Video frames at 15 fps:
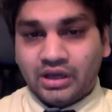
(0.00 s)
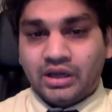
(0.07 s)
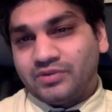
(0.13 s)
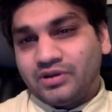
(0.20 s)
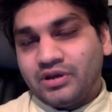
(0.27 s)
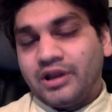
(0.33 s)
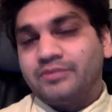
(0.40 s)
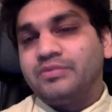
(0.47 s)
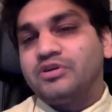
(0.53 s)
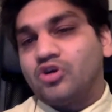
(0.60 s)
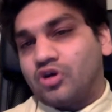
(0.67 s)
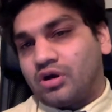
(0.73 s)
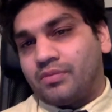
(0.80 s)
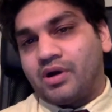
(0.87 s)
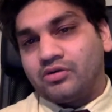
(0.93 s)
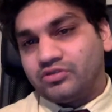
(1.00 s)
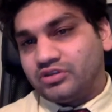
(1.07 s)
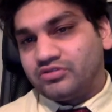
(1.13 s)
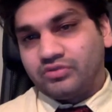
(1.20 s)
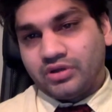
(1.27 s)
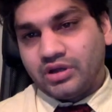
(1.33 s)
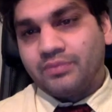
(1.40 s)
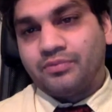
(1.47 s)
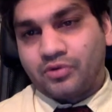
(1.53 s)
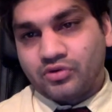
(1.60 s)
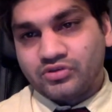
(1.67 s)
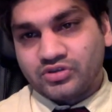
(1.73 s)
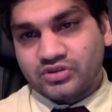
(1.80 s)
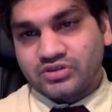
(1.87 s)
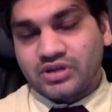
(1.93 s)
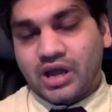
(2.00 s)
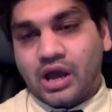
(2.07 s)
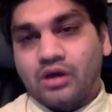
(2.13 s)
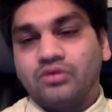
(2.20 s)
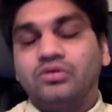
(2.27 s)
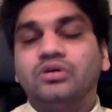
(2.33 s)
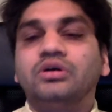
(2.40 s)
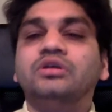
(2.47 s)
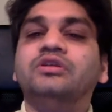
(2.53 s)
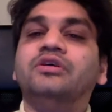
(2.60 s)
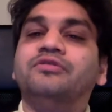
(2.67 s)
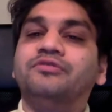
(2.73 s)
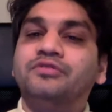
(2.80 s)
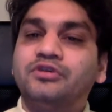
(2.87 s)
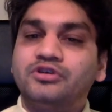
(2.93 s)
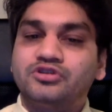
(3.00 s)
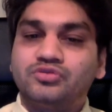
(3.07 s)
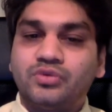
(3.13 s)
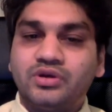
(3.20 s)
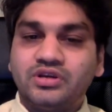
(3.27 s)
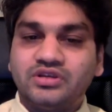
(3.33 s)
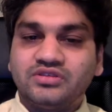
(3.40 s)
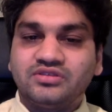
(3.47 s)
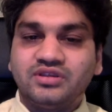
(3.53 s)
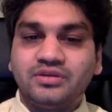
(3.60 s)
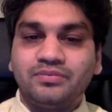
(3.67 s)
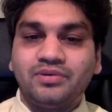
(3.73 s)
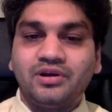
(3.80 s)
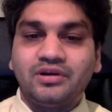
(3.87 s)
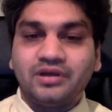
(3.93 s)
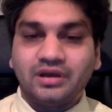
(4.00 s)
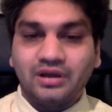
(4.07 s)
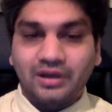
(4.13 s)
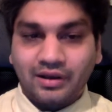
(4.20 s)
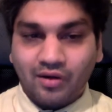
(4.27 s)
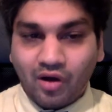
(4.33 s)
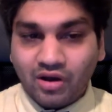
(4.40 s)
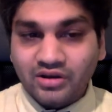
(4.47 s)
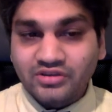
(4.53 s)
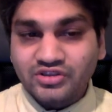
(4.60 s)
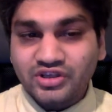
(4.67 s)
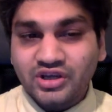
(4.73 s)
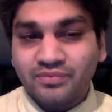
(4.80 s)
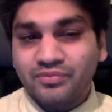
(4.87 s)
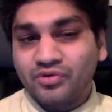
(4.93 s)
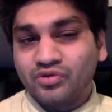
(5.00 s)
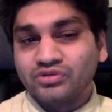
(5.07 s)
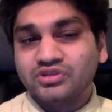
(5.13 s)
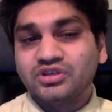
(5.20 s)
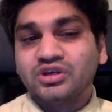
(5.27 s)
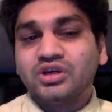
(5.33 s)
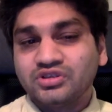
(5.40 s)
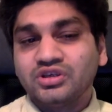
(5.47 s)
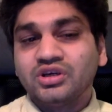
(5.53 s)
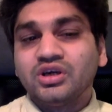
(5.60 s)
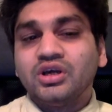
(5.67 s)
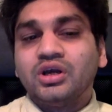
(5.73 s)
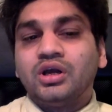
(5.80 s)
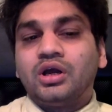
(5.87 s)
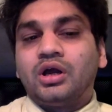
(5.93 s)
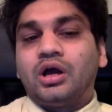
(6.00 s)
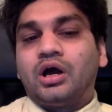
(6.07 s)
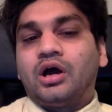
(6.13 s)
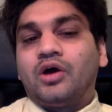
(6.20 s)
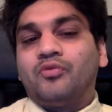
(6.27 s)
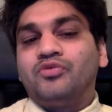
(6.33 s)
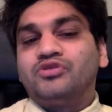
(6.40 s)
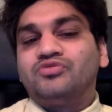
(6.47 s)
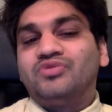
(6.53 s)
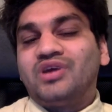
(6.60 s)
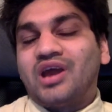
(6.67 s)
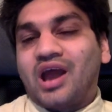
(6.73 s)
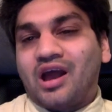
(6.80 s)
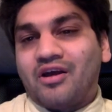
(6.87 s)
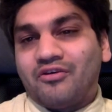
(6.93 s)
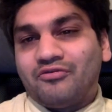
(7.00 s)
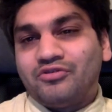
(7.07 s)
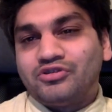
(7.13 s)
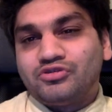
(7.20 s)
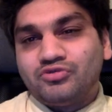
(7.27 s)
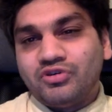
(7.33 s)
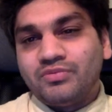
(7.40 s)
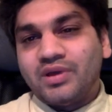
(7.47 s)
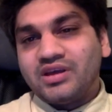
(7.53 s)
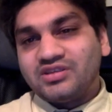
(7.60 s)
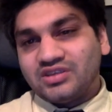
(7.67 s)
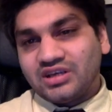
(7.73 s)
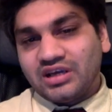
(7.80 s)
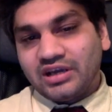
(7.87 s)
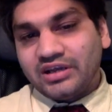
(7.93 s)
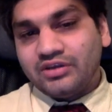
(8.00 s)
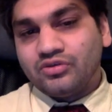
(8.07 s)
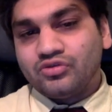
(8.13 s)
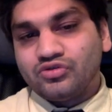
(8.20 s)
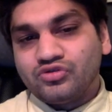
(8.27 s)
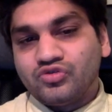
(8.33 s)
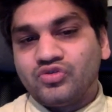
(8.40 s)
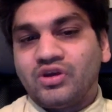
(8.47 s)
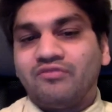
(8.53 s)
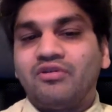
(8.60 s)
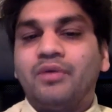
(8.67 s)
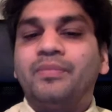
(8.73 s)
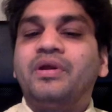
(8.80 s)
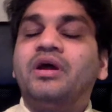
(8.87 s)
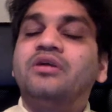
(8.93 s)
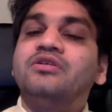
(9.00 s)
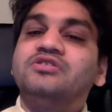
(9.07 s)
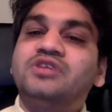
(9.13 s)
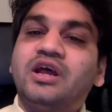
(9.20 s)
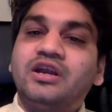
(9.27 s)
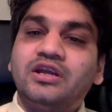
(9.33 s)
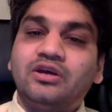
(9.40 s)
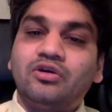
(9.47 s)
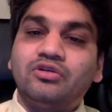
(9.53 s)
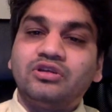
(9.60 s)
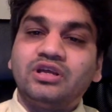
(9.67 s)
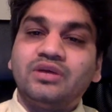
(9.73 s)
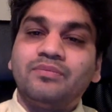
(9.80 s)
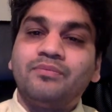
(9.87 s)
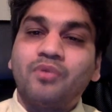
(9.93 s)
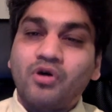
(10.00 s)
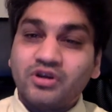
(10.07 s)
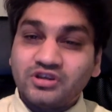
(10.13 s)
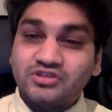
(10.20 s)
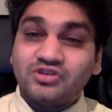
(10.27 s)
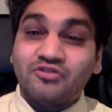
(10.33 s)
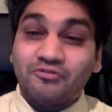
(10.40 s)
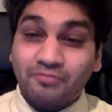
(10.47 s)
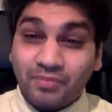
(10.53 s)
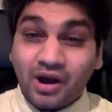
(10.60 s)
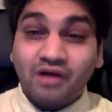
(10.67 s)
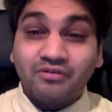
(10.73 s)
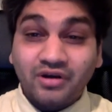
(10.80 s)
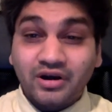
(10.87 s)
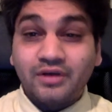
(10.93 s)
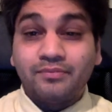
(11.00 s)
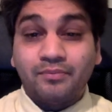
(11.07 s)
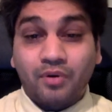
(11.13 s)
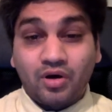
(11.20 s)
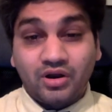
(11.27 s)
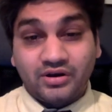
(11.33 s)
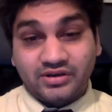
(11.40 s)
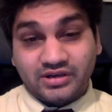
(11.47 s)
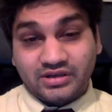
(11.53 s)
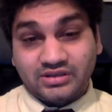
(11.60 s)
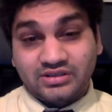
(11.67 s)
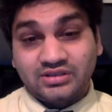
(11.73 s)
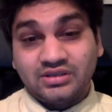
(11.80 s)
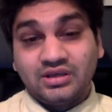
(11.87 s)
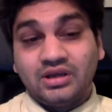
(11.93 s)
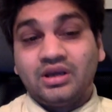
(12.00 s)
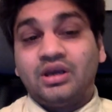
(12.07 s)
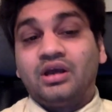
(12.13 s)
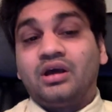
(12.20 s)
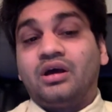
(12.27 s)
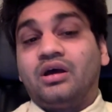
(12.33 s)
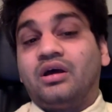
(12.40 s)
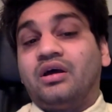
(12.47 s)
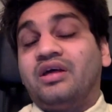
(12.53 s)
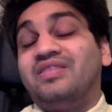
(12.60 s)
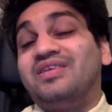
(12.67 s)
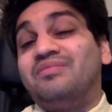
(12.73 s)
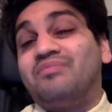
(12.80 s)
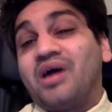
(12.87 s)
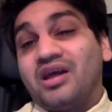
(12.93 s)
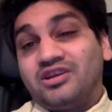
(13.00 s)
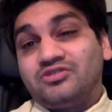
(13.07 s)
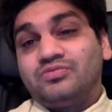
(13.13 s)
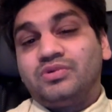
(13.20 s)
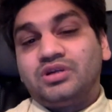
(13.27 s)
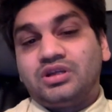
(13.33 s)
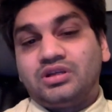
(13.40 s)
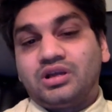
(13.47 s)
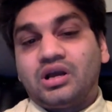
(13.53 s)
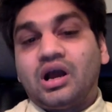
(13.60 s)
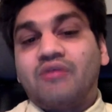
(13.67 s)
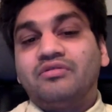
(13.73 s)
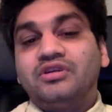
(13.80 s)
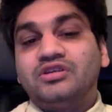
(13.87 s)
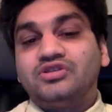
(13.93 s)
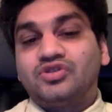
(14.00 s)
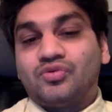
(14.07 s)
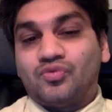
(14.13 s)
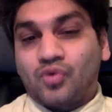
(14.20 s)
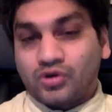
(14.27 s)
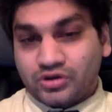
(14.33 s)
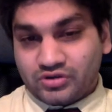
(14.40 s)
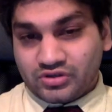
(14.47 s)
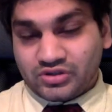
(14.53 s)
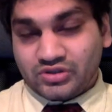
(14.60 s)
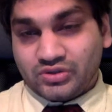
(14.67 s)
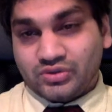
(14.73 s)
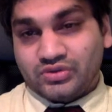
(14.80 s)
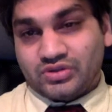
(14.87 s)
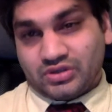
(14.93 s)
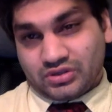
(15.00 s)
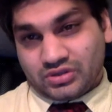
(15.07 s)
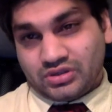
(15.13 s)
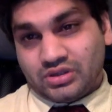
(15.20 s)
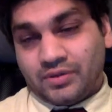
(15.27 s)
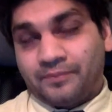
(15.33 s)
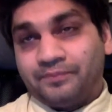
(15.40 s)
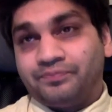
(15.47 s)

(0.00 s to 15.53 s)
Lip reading: Let me talk about the three approaches now. The first one is the political ecology approach, which we basically use to develop an understanding on the importance of power and politics in the management and the governance of water resources.